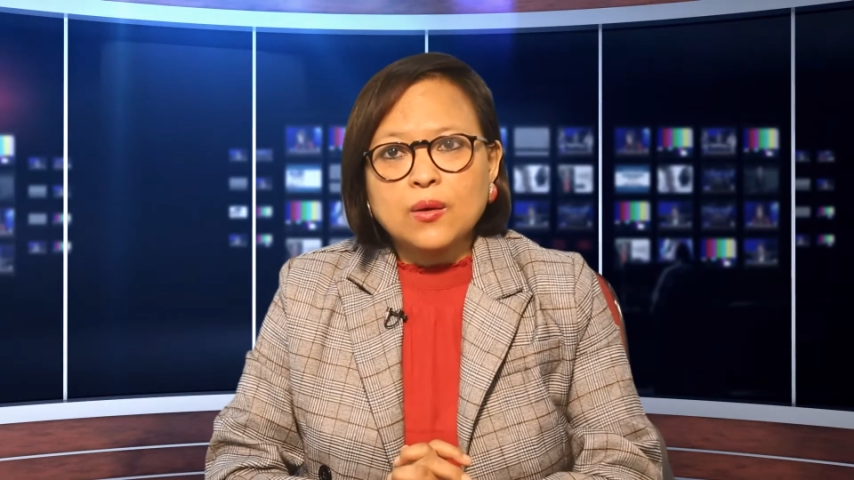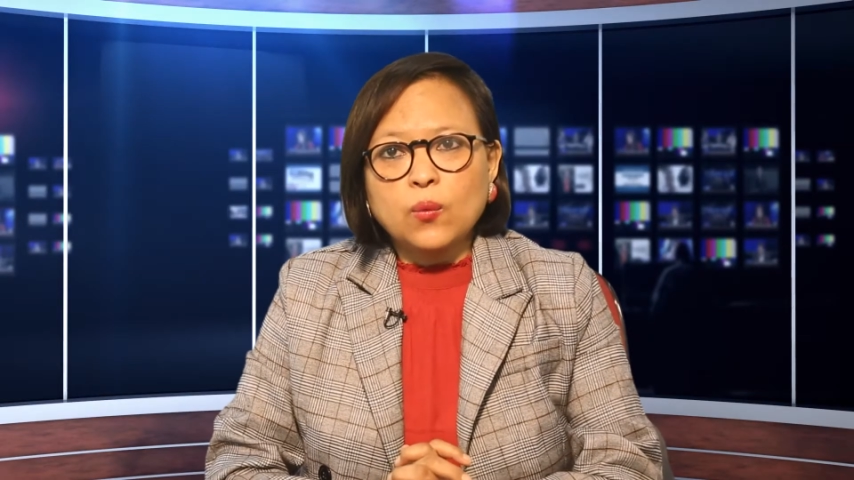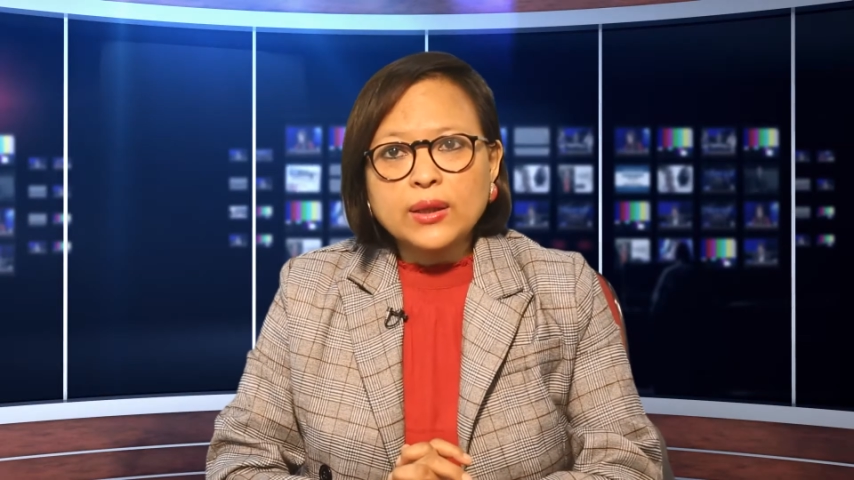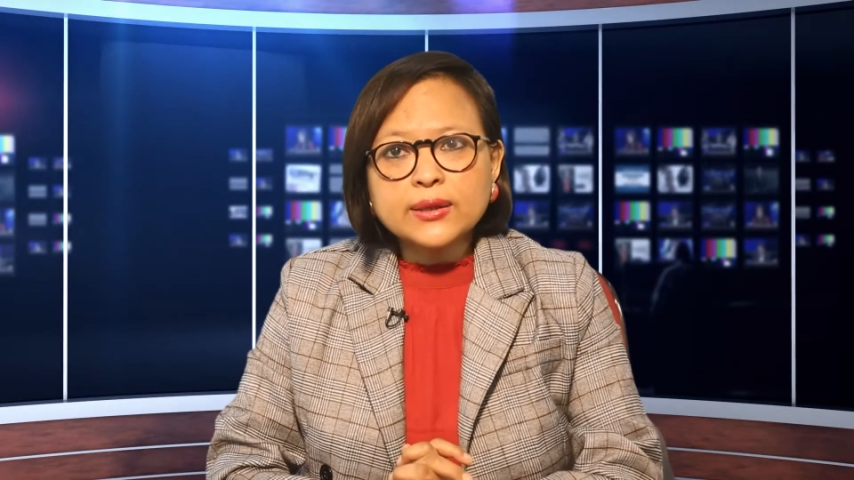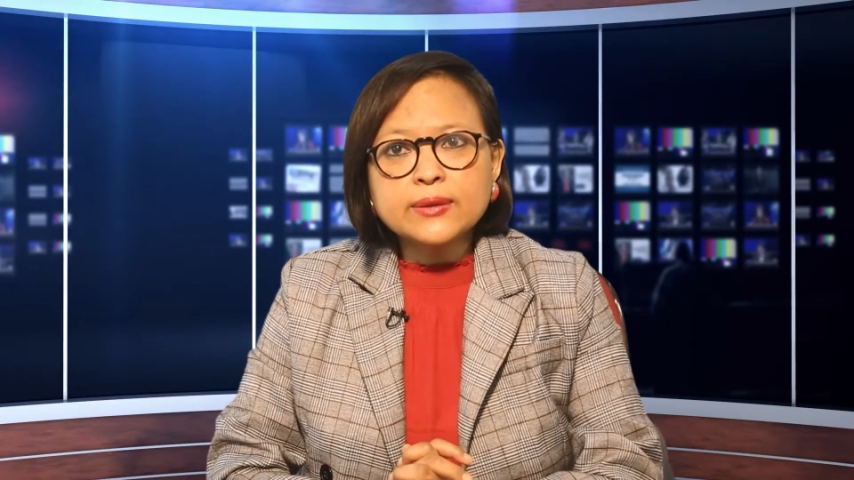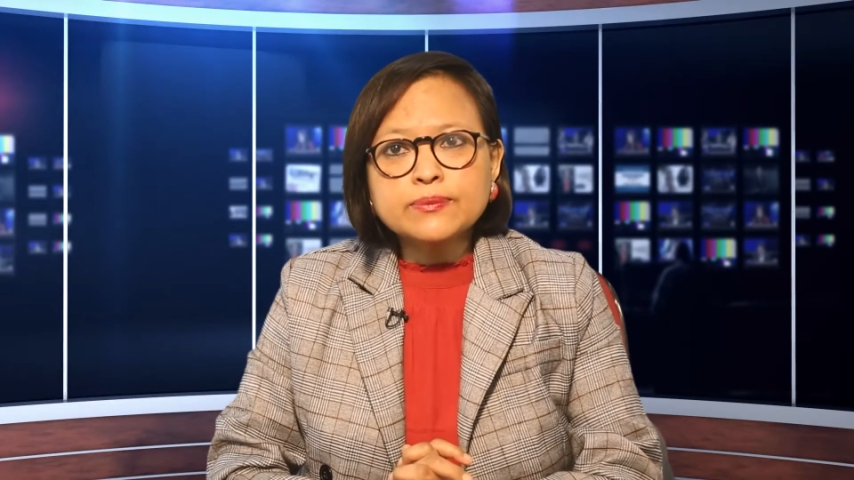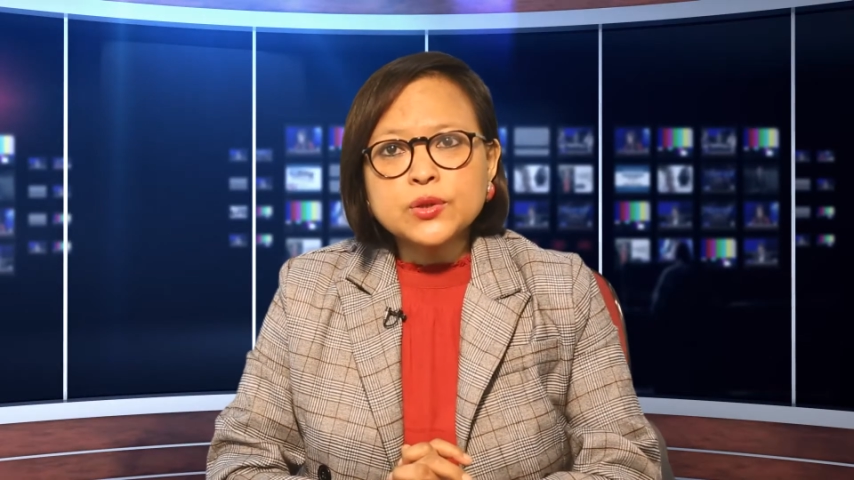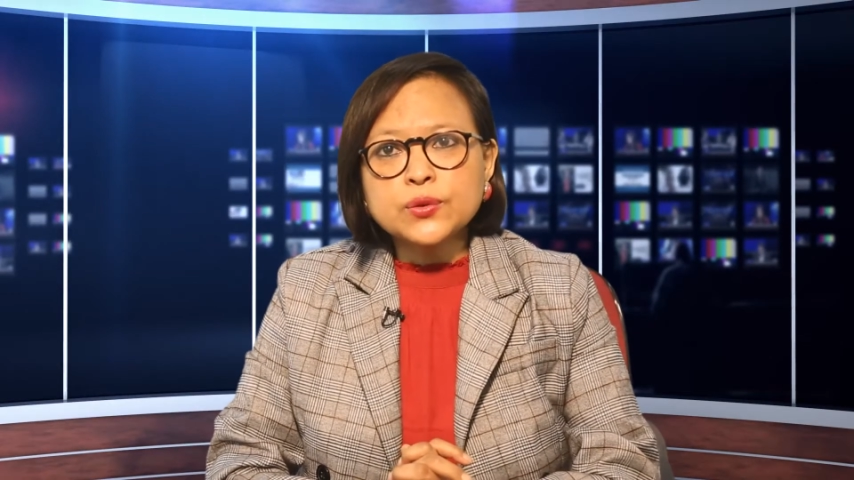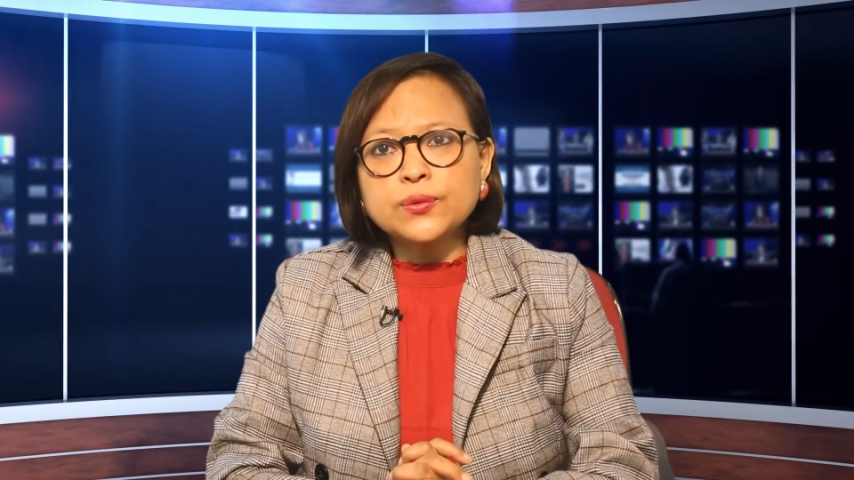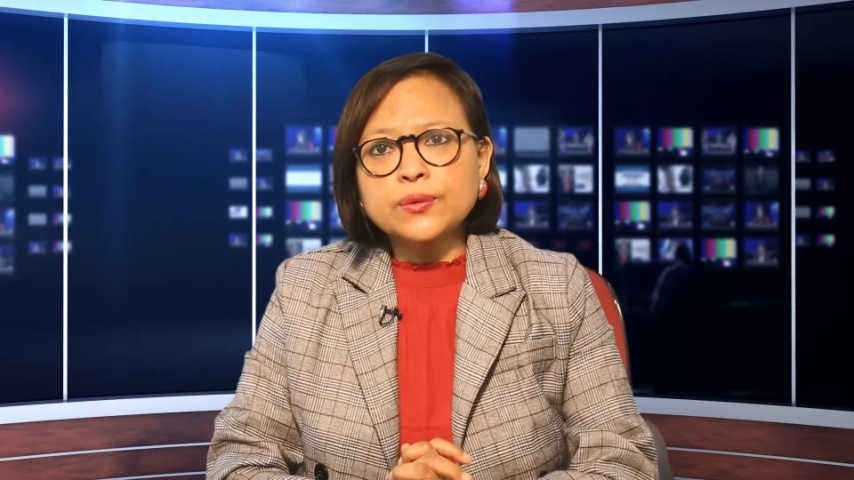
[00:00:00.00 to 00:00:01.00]
welcome
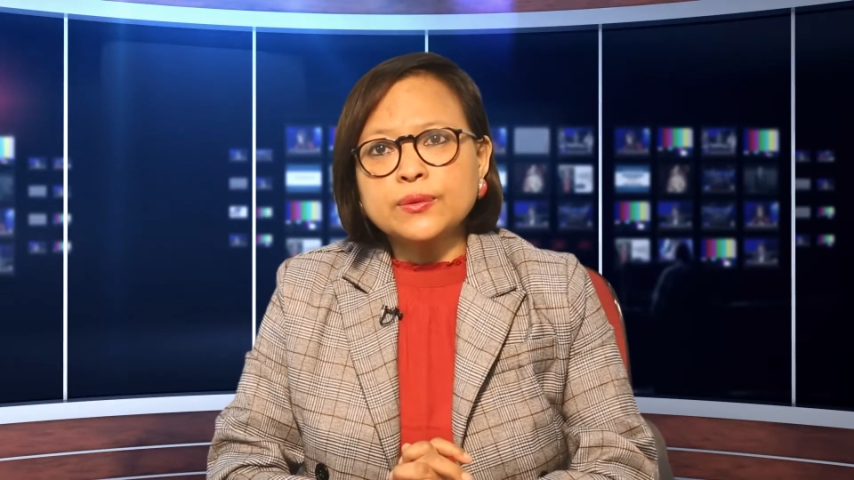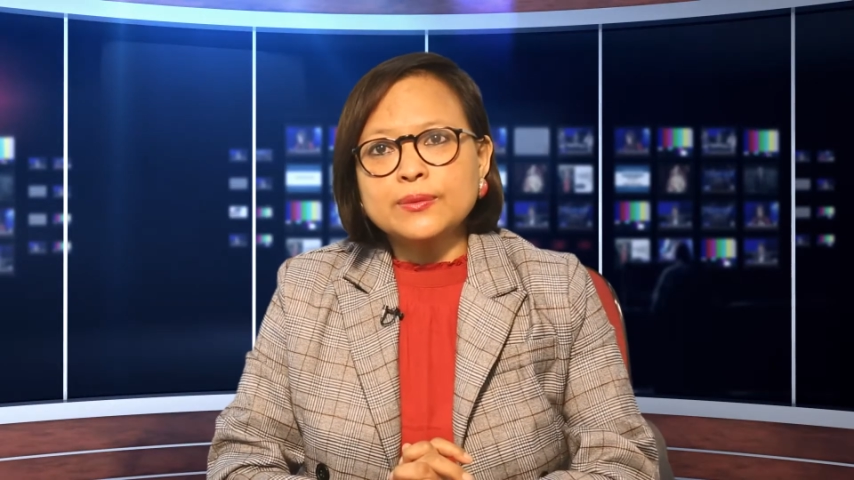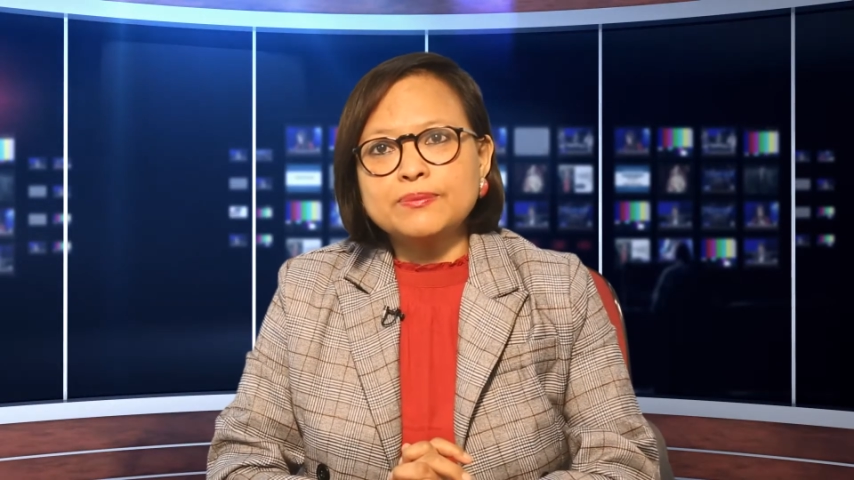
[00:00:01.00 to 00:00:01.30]
to